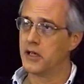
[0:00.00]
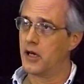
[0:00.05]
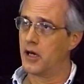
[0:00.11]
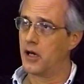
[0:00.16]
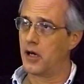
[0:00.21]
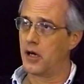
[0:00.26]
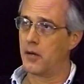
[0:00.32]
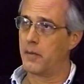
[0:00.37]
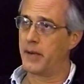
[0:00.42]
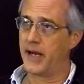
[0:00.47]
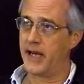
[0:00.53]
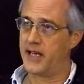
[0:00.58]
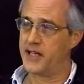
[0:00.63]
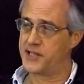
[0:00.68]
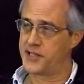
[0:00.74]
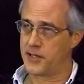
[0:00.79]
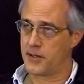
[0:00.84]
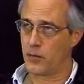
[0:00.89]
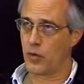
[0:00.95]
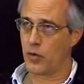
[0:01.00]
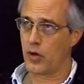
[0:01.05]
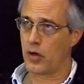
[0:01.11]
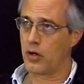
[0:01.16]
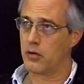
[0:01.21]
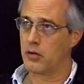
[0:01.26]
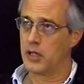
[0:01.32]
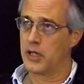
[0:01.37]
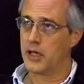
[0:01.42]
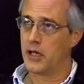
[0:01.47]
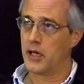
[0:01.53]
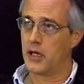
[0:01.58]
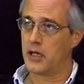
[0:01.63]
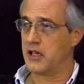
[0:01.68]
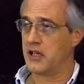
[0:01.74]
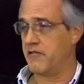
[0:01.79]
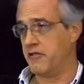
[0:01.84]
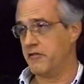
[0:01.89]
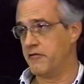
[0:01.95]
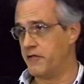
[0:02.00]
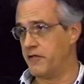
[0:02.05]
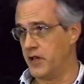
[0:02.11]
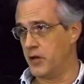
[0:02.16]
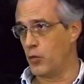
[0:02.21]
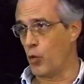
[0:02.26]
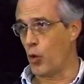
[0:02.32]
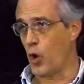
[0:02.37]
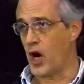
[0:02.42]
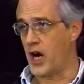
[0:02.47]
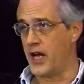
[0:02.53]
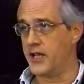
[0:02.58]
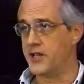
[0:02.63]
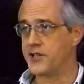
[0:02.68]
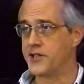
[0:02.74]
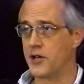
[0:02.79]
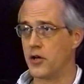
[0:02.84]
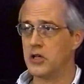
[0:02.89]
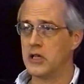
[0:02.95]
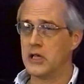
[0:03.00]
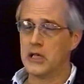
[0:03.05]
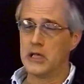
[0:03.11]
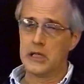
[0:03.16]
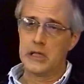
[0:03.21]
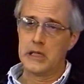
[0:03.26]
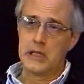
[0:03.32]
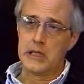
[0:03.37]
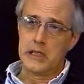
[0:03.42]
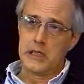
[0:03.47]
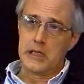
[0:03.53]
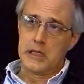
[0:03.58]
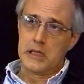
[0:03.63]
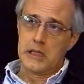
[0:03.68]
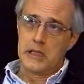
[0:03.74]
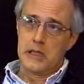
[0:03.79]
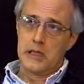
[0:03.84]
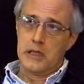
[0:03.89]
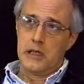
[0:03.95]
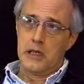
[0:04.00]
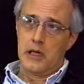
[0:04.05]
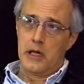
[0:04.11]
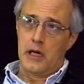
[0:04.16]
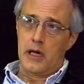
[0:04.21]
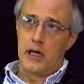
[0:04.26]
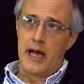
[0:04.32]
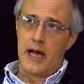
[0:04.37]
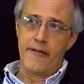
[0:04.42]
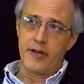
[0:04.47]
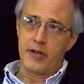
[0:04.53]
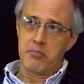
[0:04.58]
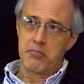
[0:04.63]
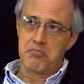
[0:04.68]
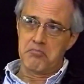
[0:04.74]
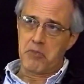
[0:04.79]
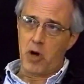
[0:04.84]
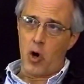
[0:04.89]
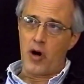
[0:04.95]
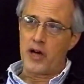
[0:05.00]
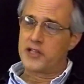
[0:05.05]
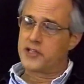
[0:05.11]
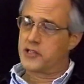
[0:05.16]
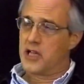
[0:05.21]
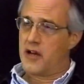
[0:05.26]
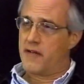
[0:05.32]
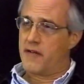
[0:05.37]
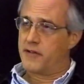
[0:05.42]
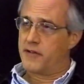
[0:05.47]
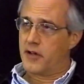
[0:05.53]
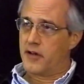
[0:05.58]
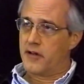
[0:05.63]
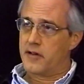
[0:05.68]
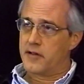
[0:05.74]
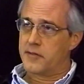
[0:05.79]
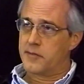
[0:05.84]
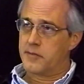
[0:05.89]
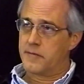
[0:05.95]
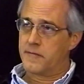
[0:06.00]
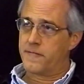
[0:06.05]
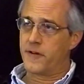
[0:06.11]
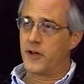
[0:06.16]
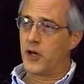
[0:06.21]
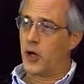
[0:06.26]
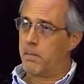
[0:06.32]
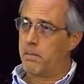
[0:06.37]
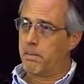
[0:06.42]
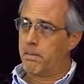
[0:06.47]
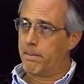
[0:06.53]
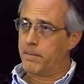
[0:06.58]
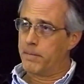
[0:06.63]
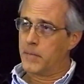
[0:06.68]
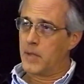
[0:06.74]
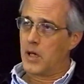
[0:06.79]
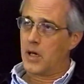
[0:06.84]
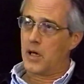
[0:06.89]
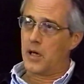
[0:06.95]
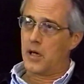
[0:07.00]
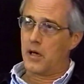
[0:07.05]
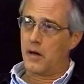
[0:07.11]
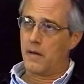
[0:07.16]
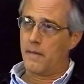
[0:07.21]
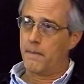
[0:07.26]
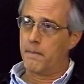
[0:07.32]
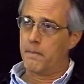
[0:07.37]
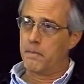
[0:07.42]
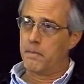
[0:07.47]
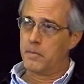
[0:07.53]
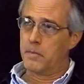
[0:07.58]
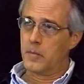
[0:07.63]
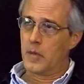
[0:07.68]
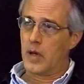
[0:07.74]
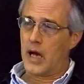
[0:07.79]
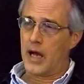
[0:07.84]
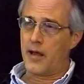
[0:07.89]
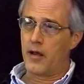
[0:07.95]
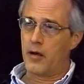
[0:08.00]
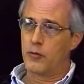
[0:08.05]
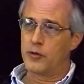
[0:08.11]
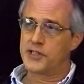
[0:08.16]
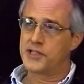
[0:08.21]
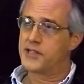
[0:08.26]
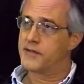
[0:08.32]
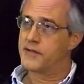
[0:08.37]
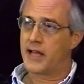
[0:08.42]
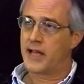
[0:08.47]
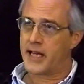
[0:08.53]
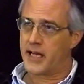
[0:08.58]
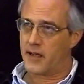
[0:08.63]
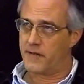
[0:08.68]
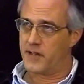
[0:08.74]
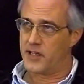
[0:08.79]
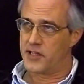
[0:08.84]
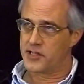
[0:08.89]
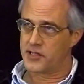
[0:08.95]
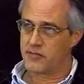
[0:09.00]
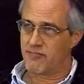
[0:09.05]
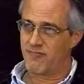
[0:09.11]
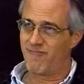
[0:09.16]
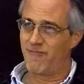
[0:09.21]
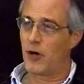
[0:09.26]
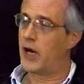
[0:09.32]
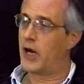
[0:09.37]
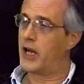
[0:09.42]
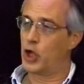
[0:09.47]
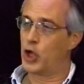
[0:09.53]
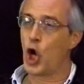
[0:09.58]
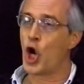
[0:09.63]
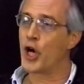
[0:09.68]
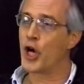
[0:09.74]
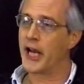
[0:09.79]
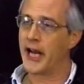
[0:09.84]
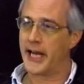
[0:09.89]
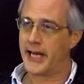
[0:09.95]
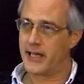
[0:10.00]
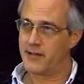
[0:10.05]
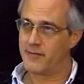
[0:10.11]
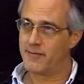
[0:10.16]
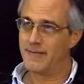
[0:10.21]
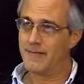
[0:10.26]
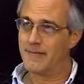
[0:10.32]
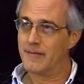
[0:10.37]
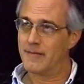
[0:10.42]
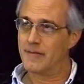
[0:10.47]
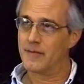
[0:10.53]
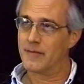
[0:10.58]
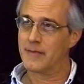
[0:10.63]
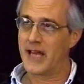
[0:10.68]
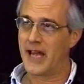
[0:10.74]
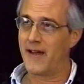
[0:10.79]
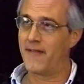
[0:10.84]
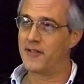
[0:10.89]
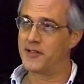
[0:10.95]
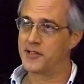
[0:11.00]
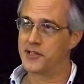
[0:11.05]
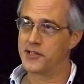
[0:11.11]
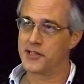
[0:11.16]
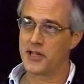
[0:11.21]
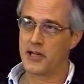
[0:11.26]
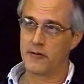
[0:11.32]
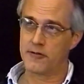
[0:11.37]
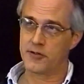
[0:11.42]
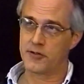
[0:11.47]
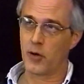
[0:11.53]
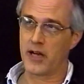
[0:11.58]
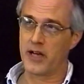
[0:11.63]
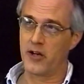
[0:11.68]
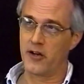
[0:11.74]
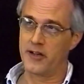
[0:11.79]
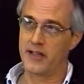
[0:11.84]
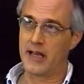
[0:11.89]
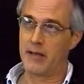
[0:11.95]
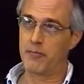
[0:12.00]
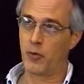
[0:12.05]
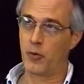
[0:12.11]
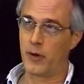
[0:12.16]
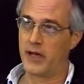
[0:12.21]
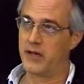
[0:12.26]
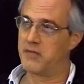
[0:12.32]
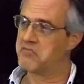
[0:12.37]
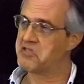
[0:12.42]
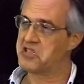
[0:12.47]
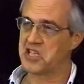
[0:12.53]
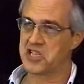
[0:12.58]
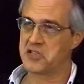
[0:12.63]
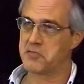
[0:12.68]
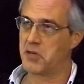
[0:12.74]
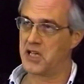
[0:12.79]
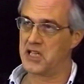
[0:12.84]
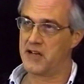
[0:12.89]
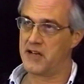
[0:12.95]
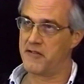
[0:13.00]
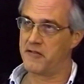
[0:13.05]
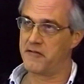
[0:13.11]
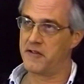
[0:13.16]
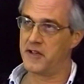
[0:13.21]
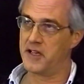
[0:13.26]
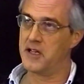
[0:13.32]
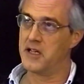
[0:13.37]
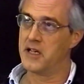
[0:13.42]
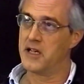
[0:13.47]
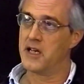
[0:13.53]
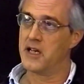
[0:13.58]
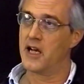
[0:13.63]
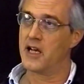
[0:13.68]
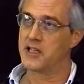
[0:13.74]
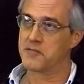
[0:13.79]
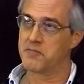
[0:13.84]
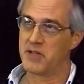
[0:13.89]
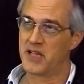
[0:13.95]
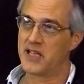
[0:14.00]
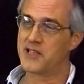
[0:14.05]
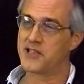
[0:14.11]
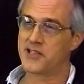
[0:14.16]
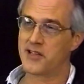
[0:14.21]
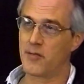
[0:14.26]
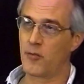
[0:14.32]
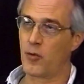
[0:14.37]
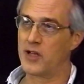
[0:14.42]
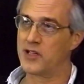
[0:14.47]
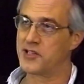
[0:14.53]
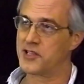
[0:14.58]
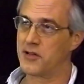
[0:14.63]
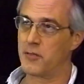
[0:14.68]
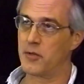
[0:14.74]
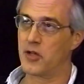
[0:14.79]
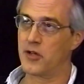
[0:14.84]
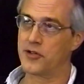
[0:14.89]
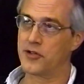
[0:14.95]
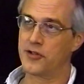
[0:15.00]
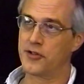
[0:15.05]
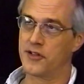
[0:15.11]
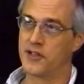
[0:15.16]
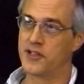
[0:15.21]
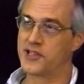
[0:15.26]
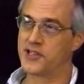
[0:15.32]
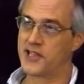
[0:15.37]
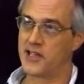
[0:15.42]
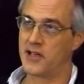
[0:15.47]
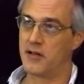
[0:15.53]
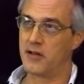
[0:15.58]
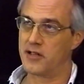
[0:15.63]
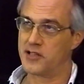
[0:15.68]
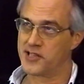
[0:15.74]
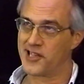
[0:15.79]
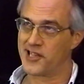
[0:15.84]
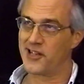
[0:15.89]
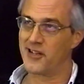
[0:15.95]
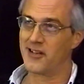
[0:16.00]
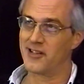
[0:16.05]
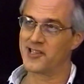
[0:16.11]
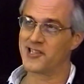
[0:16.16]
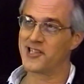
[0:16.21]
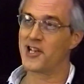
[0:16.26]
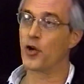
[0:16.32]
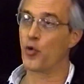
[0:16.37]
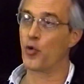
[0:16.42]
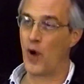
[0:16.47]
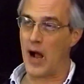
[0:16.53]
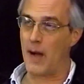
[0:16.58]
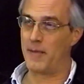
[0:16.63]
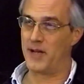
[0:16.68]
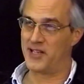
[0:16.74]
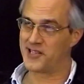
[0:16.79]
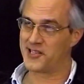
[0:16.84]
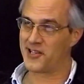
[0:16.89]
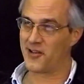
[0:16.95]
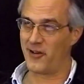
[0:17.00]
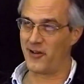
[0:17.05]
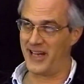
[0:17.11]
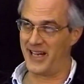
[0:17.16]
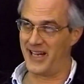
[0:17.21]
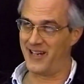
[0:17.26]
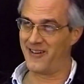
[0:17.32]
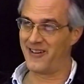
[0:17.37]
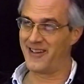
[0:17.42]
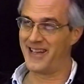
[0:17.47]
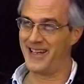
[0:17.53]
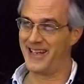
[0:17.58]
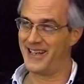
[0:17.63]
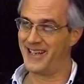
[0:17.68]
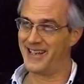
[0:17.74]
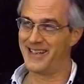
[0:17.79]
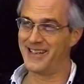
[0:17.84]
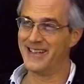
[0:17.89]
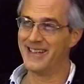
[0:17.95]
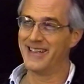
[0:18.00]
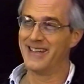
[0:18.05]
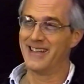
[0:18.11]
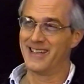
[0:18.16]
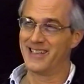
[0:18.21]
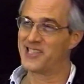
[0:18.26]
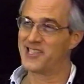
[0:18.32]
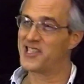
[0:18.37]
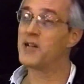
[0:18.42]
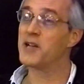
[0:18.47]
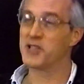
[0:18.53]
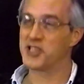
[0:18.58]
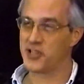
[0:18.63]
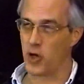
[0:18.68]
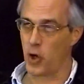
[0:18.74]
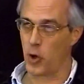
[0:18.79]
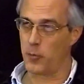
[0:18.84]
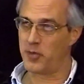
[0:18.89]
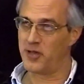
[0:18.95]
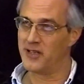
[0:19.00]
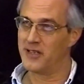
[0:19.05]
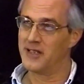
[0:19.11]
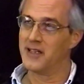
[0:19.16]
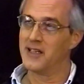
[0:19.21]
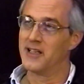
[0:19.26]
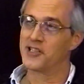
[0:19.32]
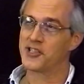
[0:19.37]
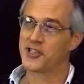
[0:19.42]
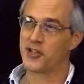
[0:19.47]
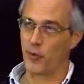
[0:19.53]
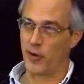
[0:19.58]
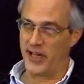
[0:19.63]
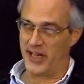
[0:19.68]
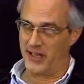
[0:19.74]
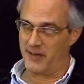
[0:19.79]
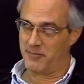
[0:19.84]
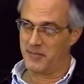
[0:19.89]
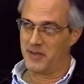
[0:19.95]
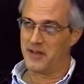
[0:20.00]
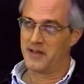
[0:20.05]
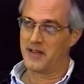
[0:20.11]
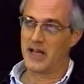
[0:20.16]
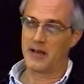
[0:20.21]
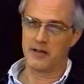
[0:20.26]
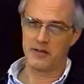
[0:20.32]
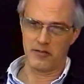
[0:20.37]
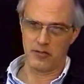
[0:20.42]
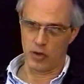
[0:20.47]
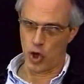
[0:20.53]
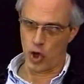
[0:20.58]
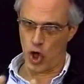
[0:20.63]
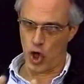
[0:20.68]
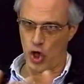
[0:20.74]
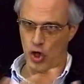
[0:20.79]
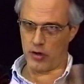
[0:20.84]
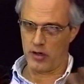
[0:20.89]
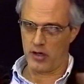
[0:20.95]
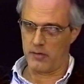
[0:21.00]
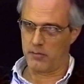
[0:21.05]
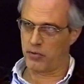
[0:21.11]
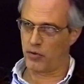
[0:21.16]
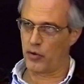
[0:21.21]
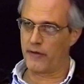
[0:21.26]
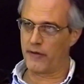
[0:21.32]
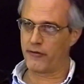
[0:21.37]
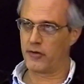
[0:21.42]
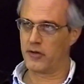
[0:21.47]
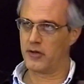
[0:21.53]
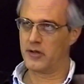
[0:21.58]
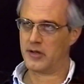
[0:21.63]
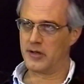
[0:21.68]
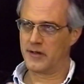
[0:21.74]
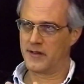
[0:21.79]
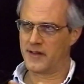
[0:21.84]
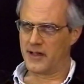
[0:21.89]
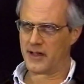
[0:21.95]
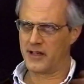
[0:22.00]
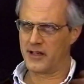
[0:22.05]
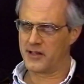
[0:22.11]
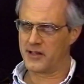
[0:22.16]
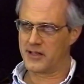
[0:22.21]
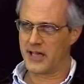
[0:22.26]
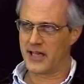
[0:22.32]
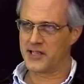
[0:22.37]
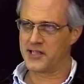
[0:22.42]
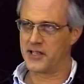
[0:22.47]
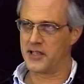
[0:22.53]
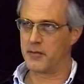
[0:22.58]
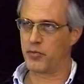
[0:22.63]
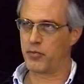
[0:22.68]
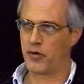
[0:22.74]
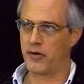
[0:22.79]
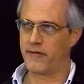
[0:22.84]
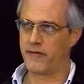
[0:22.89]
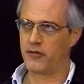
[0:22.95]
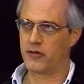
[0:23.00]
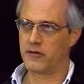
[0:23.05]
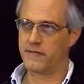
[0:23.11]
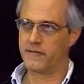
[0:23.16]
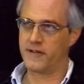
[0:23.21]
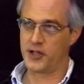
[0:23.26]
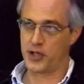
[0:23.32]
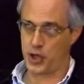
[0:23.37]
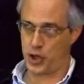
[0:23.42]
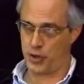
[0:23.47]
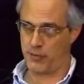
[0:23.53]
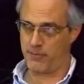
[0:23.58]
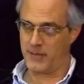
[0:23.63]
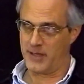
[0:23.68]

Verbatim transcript: uh, paintings that were 11 feet wide. So uh, having always loved uh, film, um, I was thinking of these very elongated canvases that I was working on at that point, 6 by 11 feet, as being somewhat similar to the cine, cine, Cinerama screen or the uh, Cinemascope screen that long uh, peripheral uh, thing that takes in the peripheral vision.